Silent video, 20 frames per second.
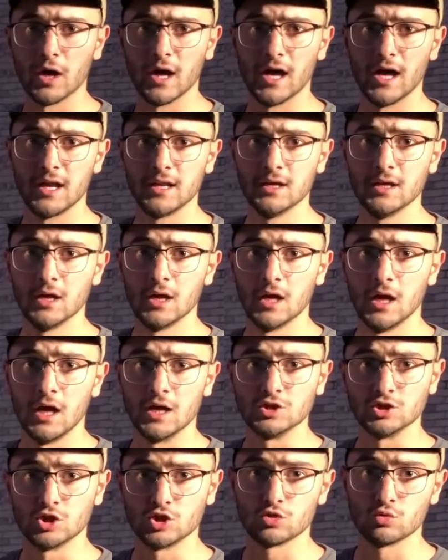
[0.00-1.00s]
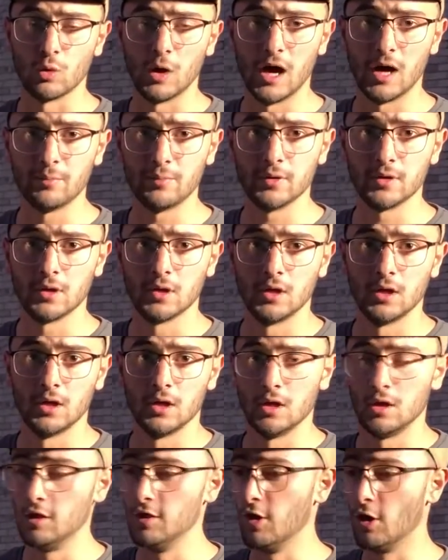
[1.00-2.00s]
ahead and swap
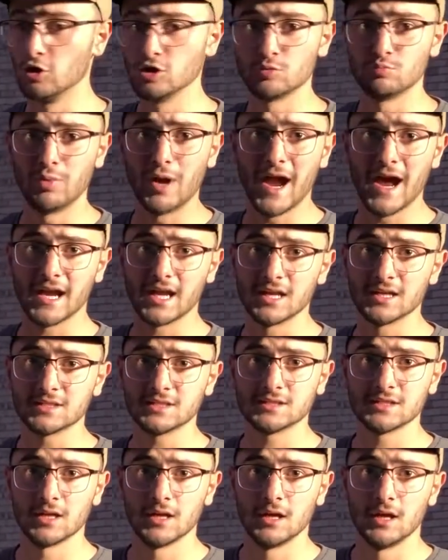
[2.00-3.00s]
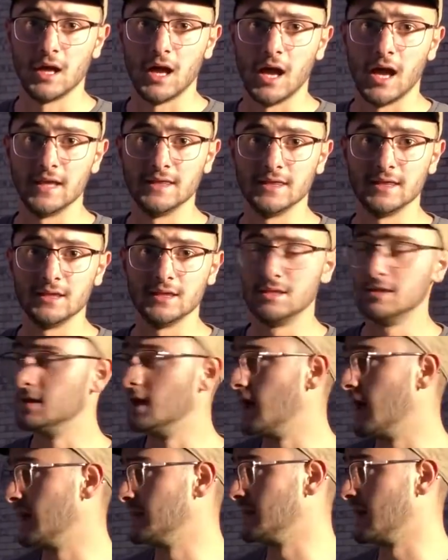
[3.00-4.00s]
those brackets, and
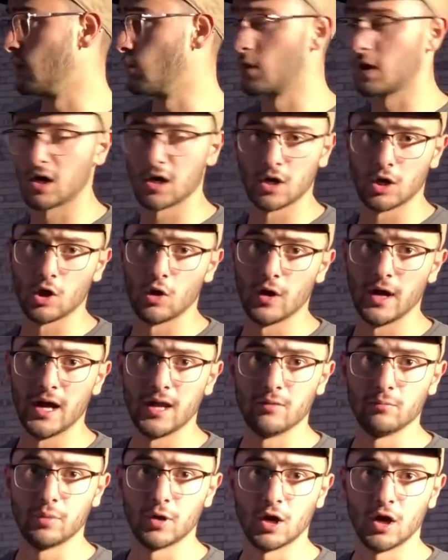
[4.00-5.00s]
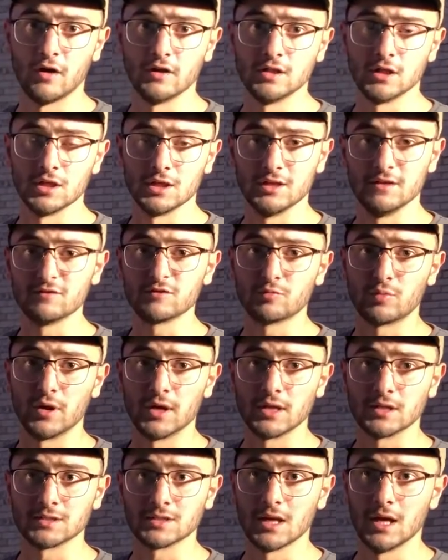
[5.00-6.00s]
then we're gonna go ahead and put on the leaf
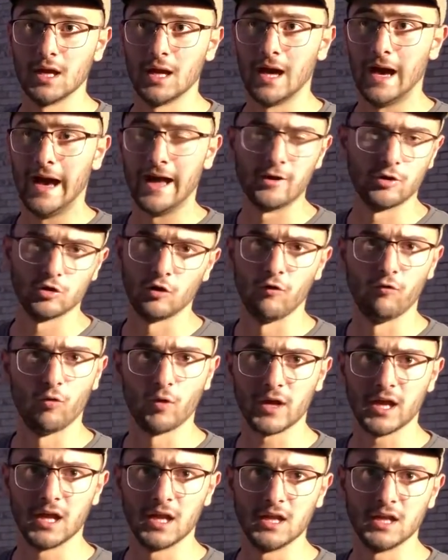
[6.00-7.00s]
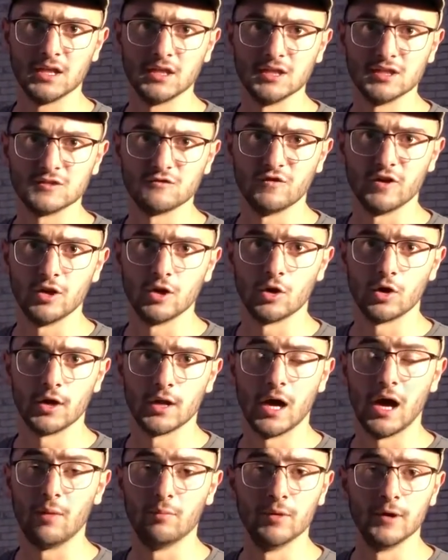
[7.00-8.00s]
springs. I don't know if we'll get it in this video or
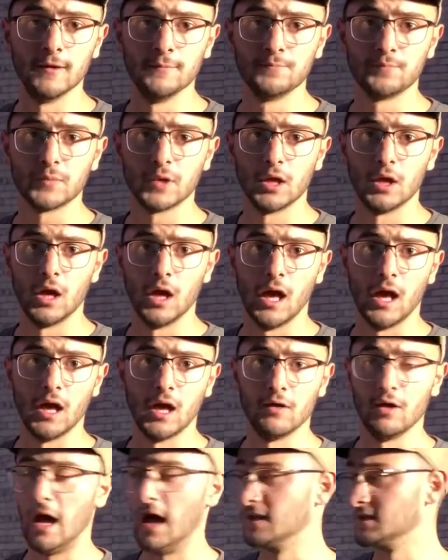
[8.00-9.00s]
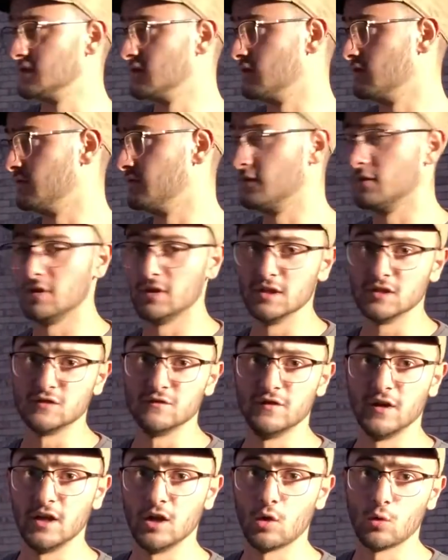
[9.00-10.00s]
not, but as of this
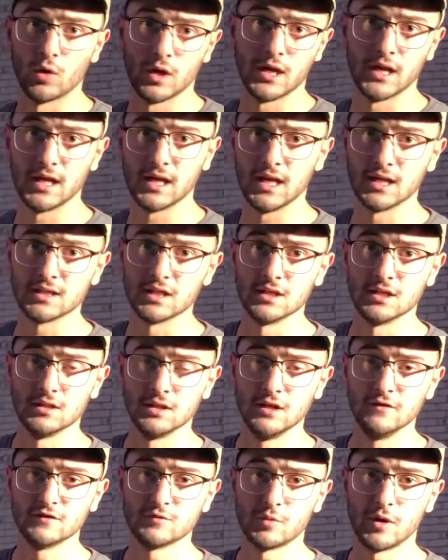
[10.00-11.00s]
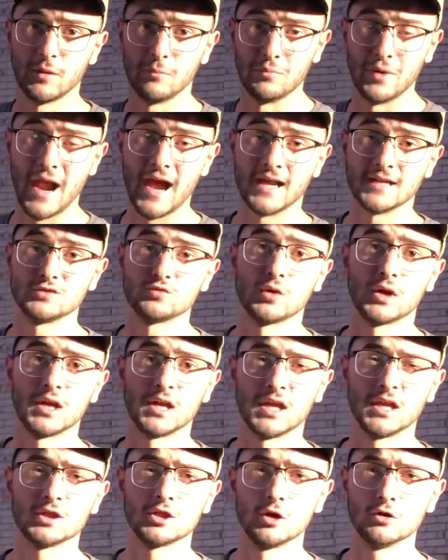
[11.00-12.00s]
video, we're gonna get the leaf spring brackets. We're gonna
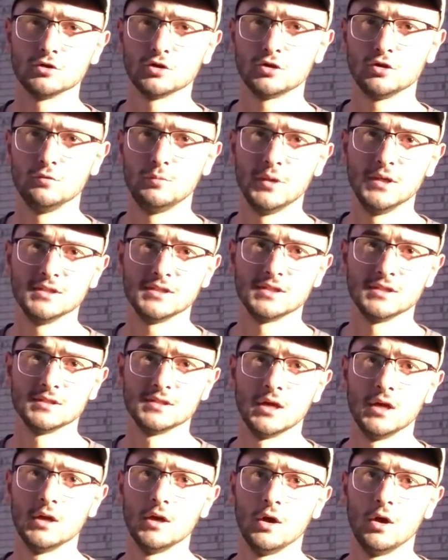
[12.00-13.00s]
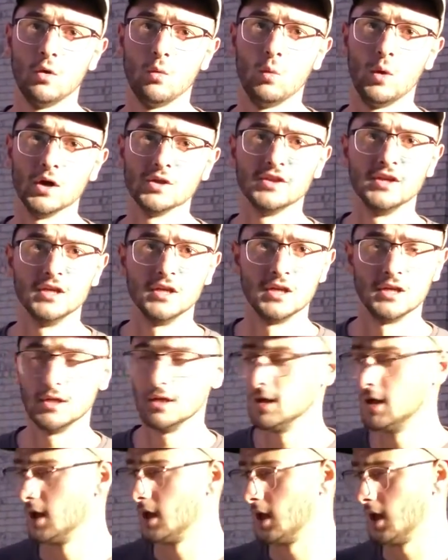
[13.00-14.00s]
get those two pieces welded in,
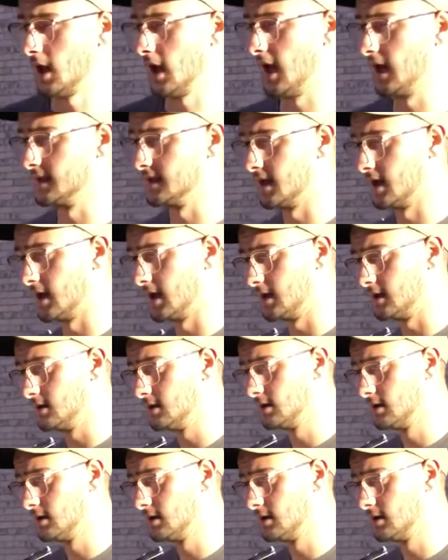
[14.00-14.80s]
and then